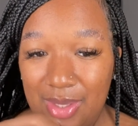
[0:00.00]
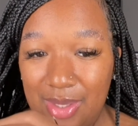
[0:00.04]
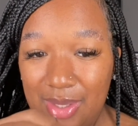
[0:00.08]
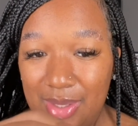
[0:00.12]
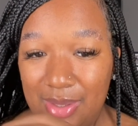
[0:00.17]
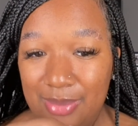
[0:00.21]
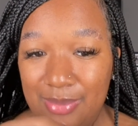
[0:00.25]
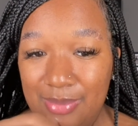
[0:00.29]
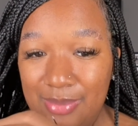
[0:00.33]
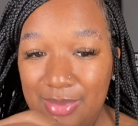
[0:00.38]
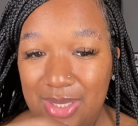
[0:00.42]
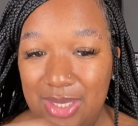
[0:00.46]

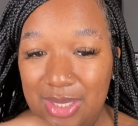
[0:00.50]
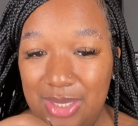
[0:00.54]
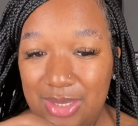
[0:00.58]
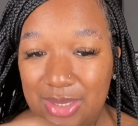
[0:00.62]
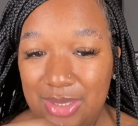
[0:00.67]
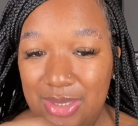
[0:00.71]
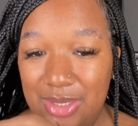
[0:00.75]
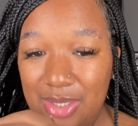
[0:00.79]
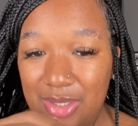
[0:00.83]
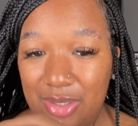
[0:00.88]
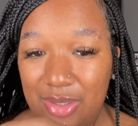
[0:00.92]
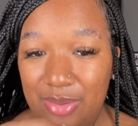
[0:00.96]
Mix
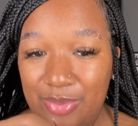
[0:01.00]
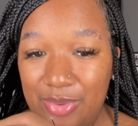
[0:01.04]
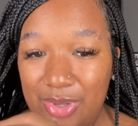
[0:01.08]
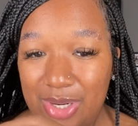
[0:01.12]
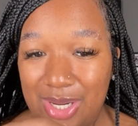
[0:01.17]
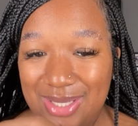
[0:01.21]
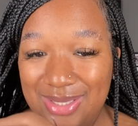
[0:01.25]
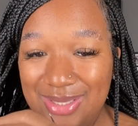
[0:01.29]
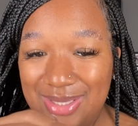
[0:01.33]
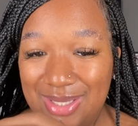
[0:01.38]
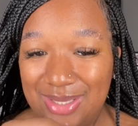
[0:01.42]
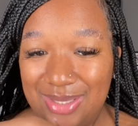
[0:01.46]
your
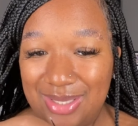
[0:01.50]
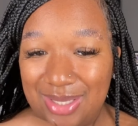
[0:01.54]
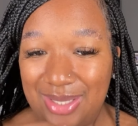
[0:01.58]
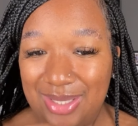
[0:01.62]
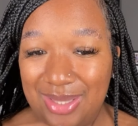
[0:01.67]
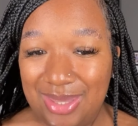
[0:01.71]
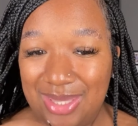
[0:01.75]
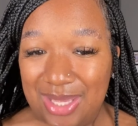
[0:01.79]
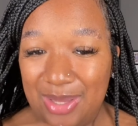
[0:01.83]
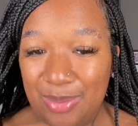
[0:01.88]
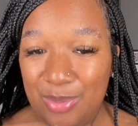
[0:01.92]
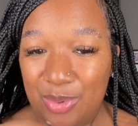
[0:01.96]
product in
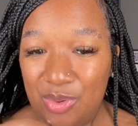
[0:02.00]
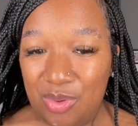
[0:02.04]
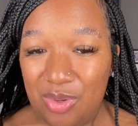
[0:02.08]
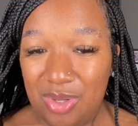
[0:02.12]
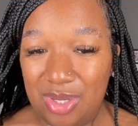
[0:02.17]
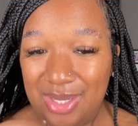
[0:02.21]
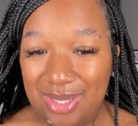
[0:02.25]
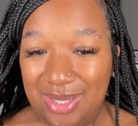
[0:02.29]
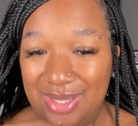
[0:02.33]
the bowl.